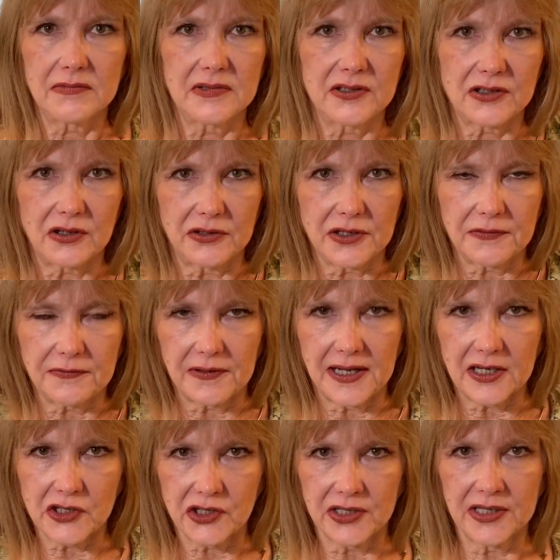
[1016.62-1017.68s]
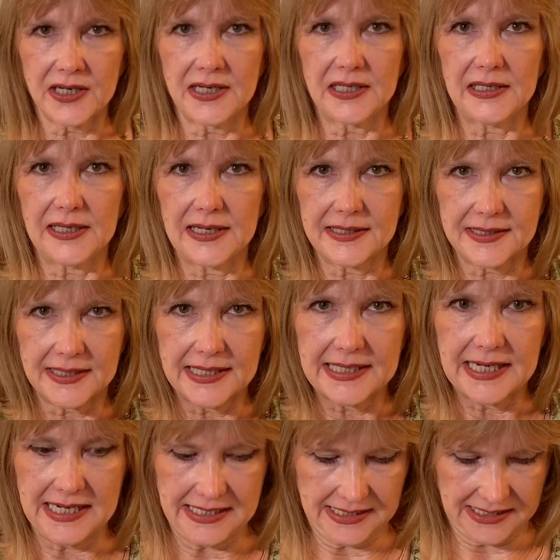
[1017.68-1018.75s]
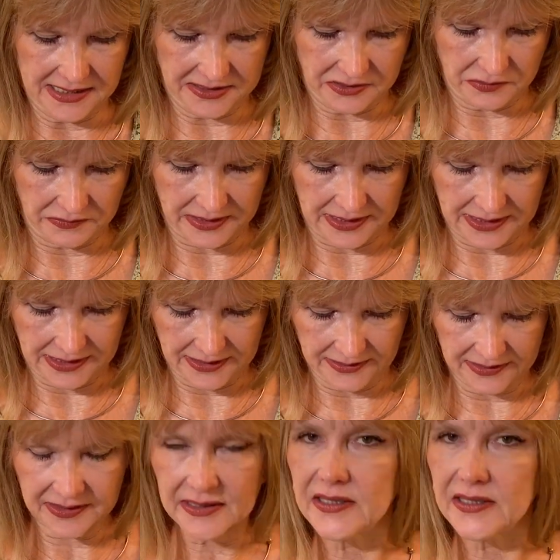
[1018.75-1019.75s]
shoulder flexion, less than 90 degrees,